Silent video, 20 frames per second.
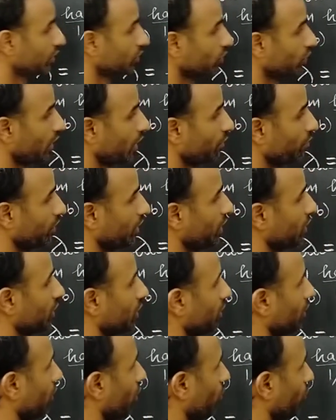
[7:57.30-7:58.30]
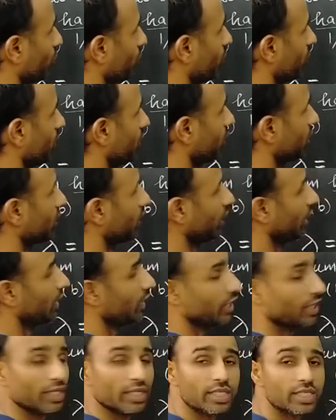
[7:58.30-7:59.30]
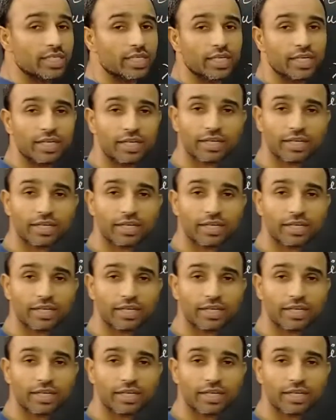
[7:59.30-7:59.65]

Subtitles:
so that means option C is